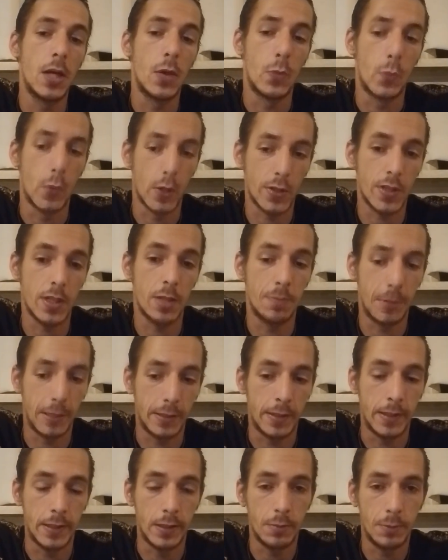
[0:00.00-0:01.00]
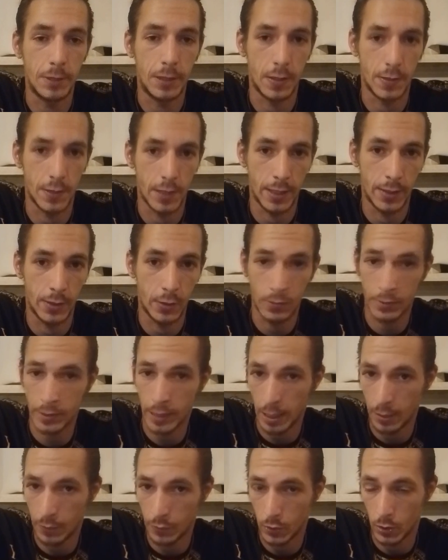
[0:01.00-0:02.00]
was a big deal because I don't
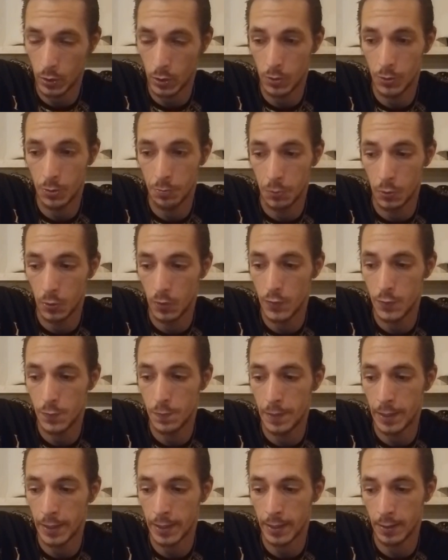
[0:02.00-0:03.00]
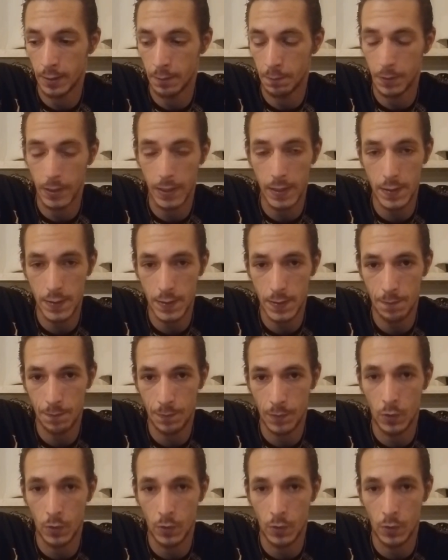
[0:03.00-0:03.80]
have all the bolts back in place.